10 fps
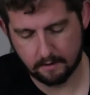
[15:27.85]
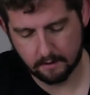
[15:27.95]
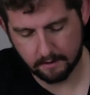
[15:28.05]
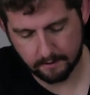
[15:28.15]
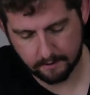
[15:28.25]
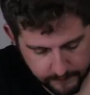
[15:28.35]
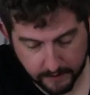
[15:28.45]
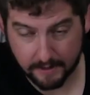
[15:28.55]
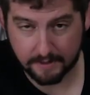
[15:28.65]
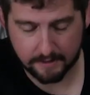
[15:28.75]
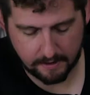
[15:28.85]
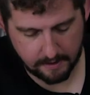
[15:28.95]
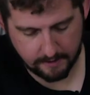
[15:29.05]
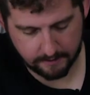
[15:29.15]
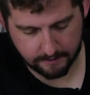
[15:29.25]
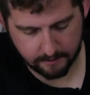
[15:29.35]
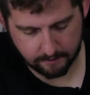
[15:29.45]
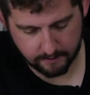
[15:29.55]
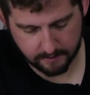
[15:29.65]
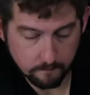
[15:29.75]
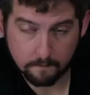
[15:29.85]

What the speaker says: card. So let's see how this goes.